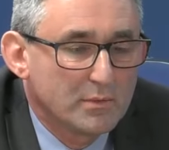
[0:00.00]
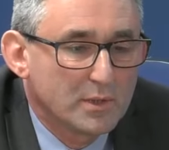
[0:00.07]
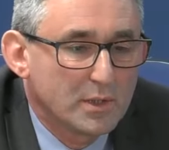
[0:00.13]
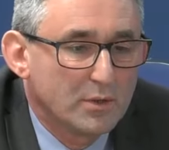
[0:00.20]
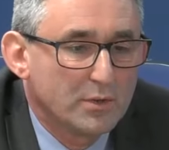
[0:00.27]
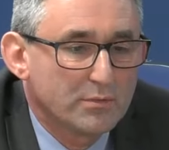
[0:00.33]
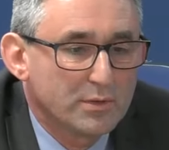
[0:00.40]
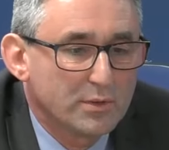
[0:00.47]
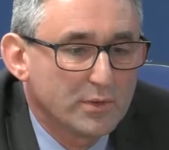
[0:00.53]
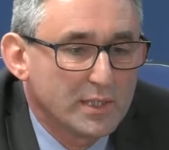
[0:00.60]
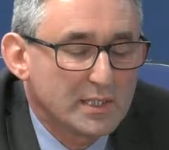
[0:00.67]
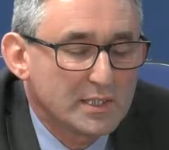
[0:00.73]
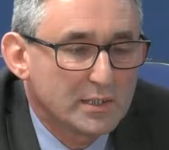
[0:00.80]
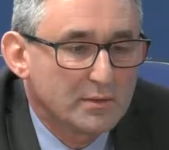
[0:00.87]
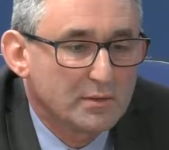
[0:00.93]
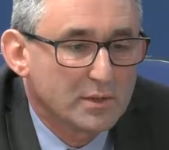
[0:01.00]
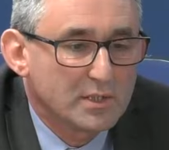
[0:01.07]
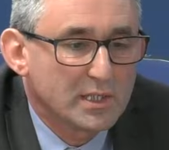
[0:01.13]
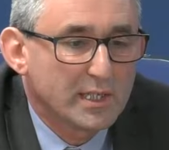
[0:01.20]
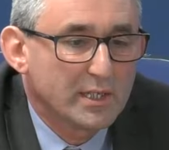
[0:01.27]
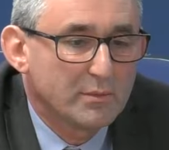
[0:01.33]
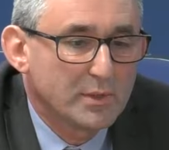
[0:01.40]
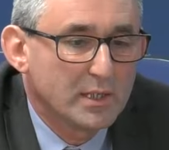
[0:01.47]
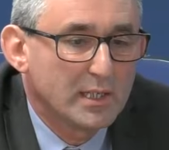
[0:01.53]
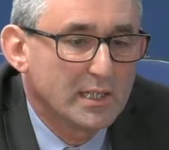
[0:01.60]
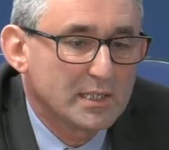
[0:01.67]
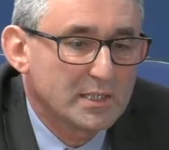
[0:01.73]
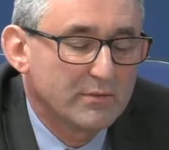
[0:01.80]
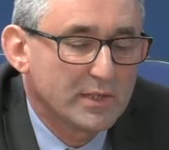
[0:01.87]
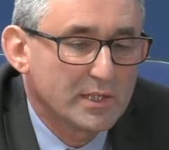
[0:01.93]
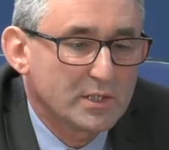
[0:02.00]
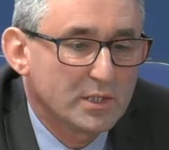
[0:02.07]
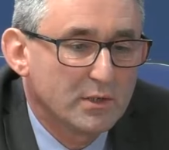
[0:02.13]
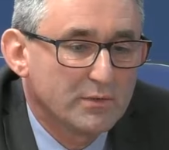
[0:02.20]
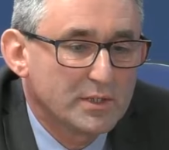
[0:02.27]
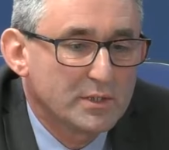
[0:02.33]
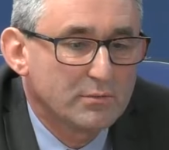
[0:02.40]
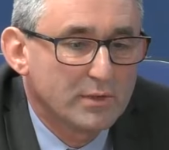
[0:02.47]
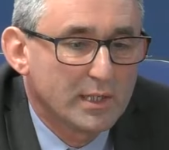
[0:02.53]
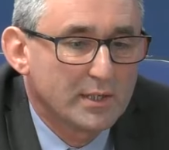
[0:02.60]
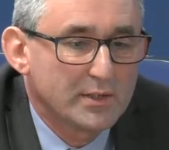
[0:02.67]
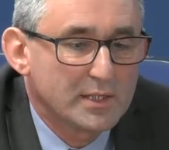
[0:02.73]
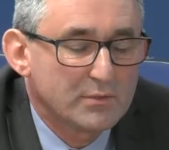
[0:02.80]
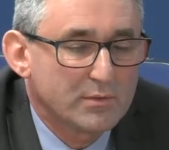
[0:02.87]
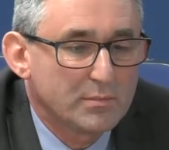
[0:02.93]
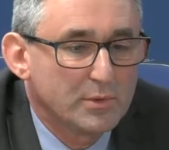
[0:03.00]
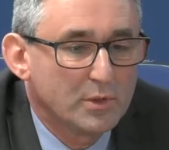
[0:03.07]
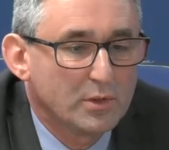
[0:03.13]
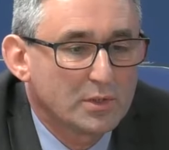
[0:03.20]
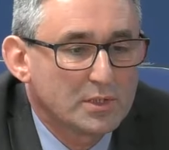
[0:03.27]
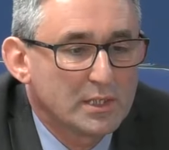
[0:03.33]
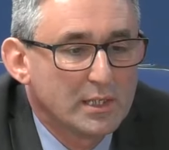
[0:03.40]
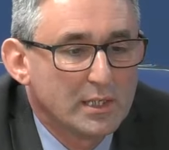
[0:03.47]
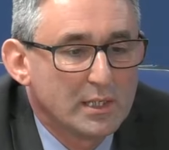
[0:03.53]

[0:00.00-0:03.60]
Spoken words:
go through this and tie up the likes of Exover to write this report